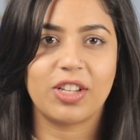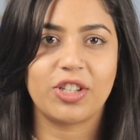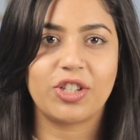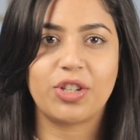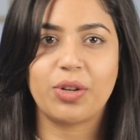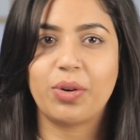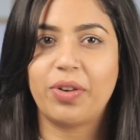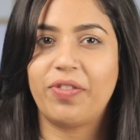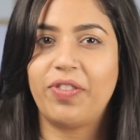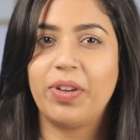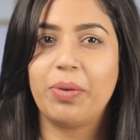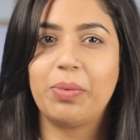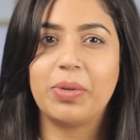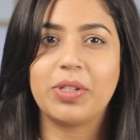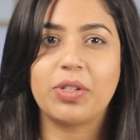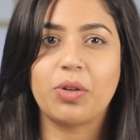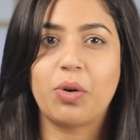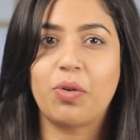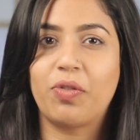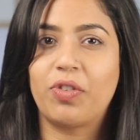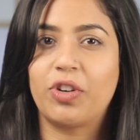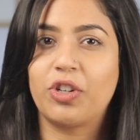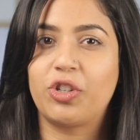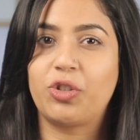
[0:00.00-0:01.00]
So if it was
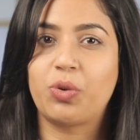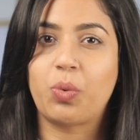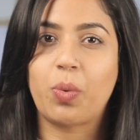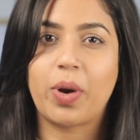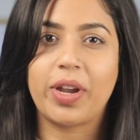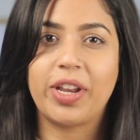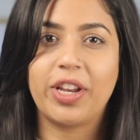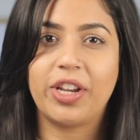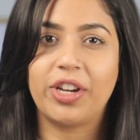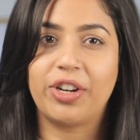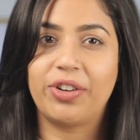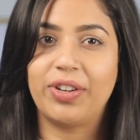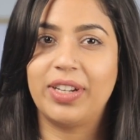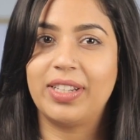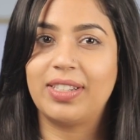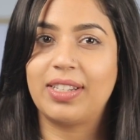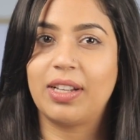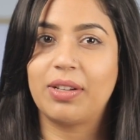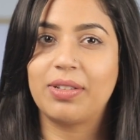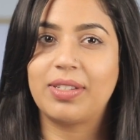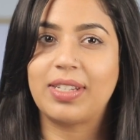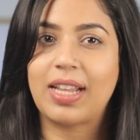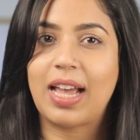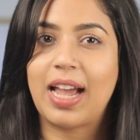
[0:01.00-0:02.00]
over 20 degrees
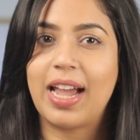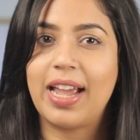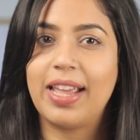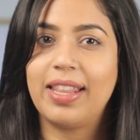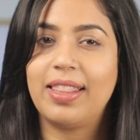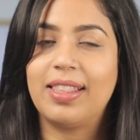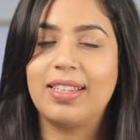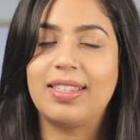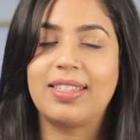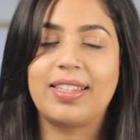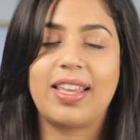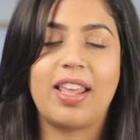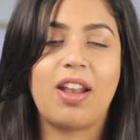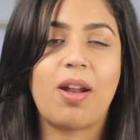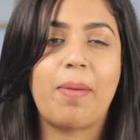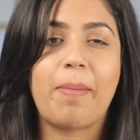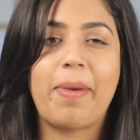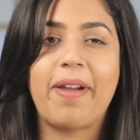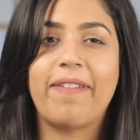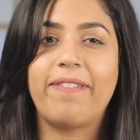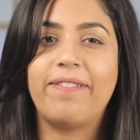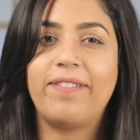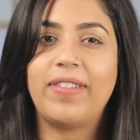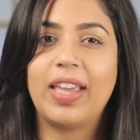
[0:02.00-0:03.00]
outside, the skin on
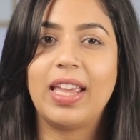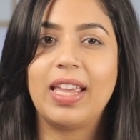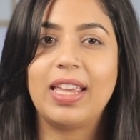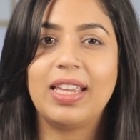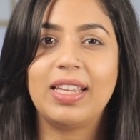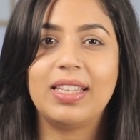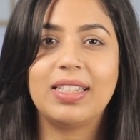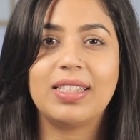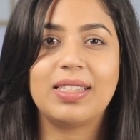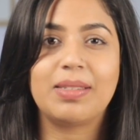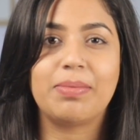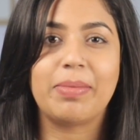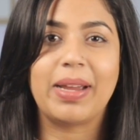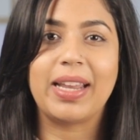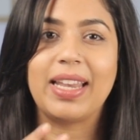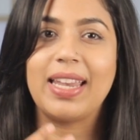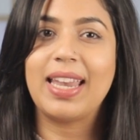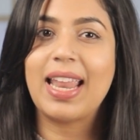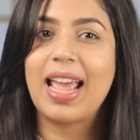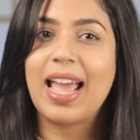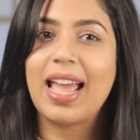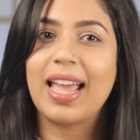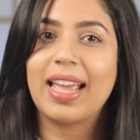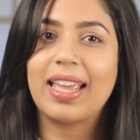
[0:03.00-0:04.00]
my face, my
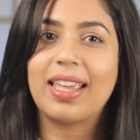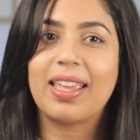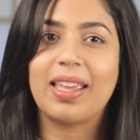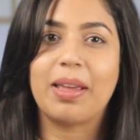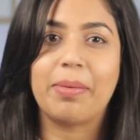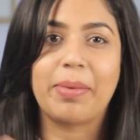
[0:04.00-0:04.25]
neck,